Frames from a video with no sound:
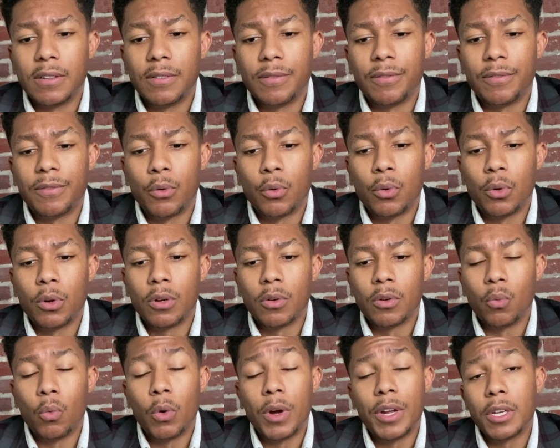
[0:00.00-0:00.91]
for
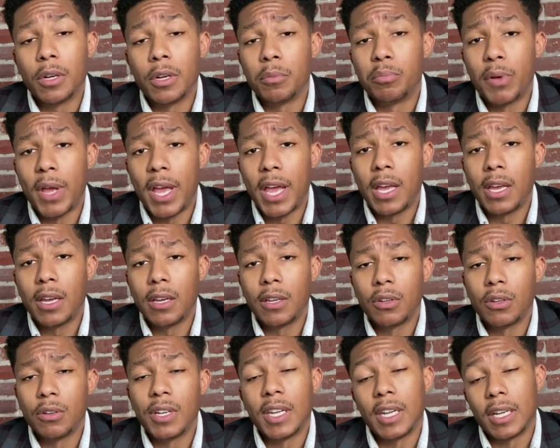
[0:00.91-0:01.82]
what you're paying,
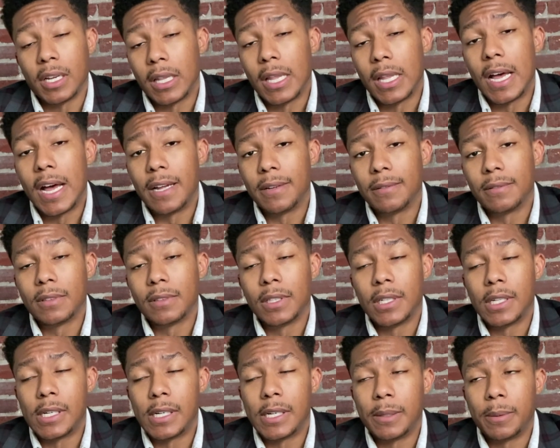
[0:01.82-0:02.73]
you're getting a lot.
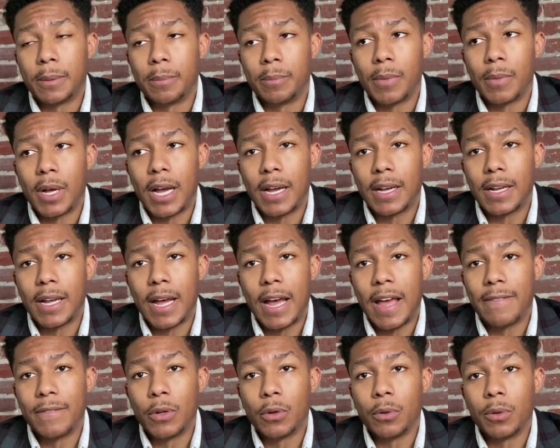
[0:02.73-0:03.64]
Um, I, I
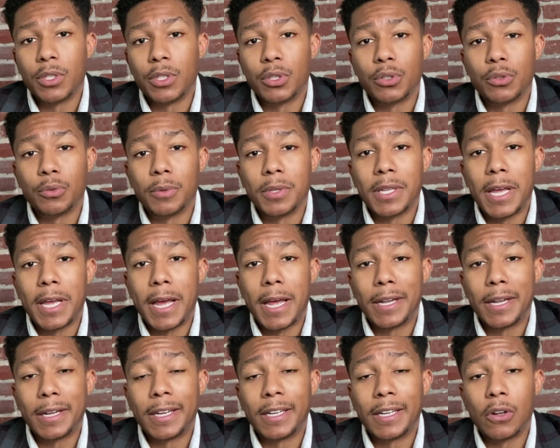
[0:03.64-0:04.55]
have no issue with
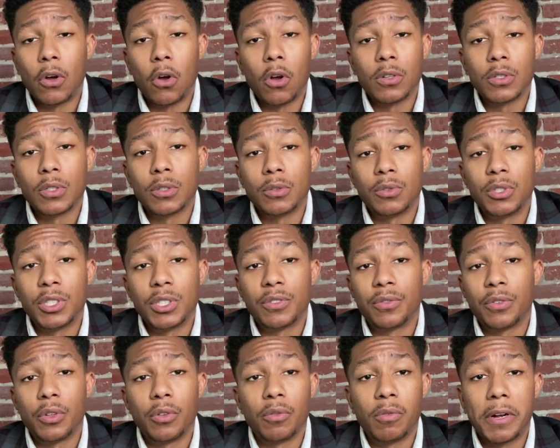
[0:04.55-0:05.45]
that. And also, just
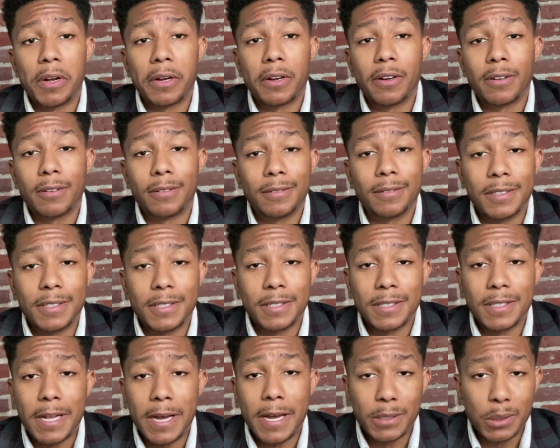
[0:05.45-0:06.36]
for the record, this is
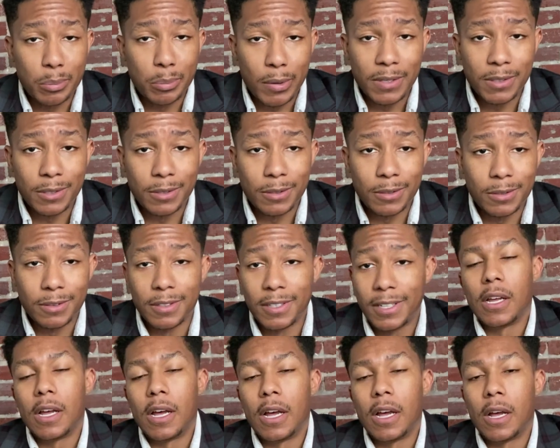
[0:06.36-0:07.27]
not sponsored.
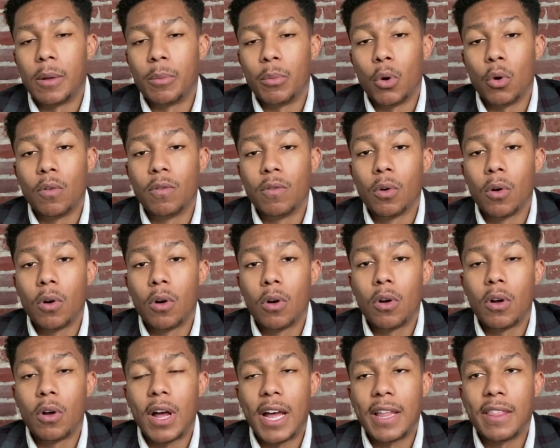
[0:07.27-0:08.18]
Um, but
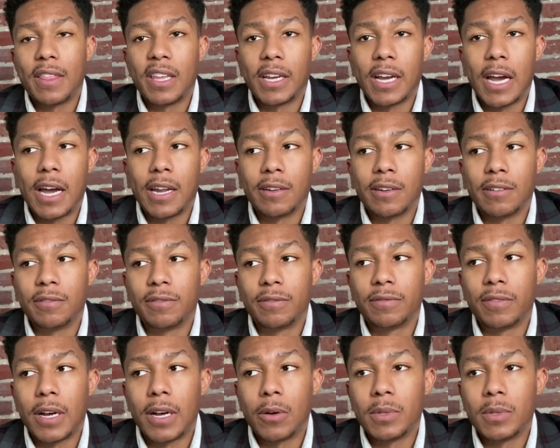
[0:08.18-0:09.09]
overall, I think out of,
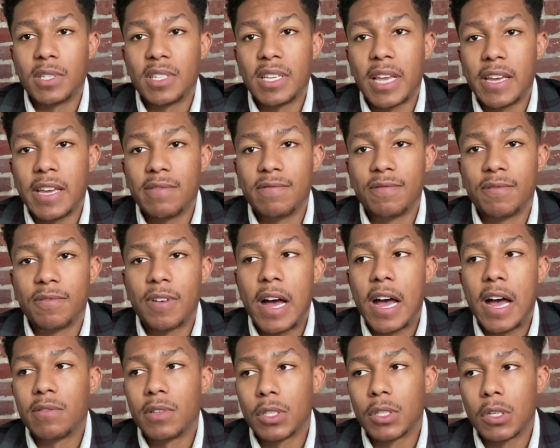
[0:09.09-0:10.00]
I would say
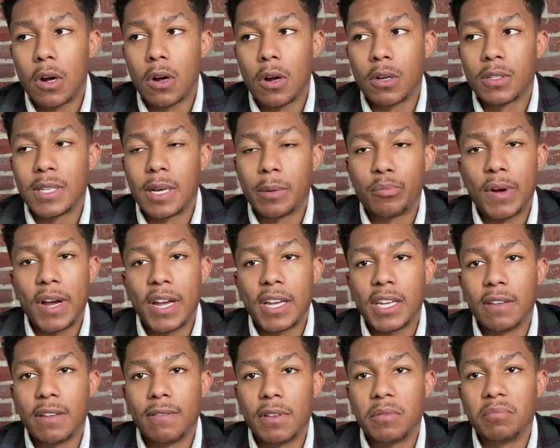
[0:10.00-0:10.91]
five stars, I'd probably
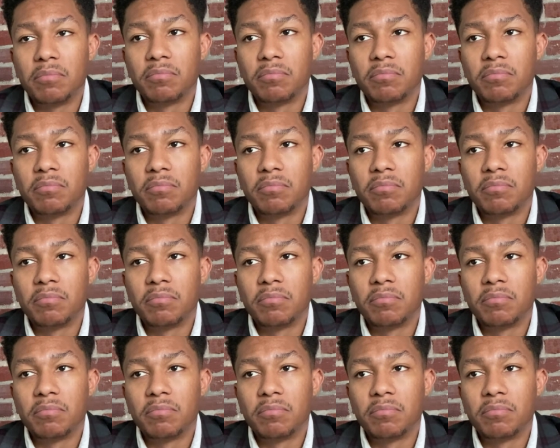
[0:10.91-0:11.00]
give it